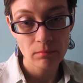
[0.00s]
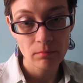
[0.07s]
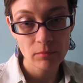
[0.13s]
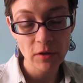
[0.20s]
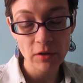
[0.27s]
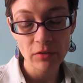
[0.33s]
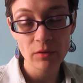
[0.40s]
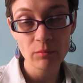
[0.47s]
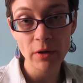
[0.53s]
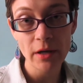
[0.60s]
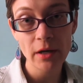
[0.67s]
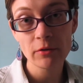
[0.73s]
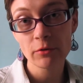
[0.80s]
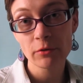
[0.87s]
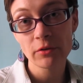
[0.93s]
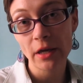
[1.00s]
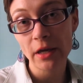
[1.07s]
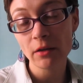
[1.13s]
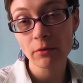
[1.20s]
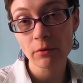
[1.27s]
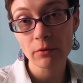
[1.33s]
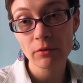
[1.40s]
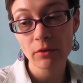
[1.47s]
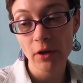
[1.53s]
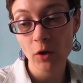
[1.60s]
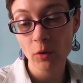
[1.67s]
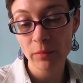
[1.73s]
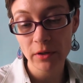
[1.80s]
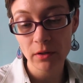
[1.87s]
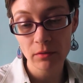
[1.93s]
nothing but entertainers
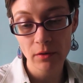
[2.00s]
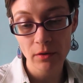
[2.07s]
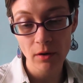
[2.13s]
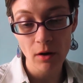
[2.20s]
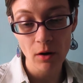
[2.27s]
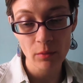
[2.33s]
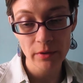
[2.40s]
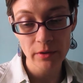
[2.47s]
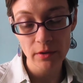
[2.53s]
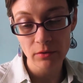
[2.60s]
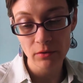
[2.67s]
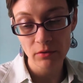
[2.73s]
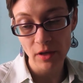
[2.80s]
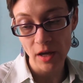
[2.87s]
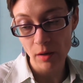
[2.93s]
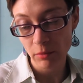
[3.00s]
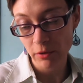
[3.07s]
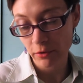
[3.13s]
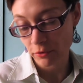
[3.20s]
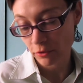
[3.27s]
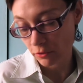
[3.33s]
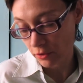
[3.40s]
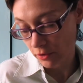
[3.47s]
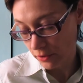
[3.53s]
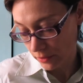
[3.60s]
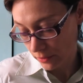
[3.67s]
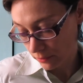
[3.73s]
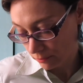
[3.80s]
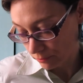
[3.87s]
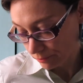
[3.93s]
helping the already established
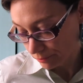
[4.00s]
uh,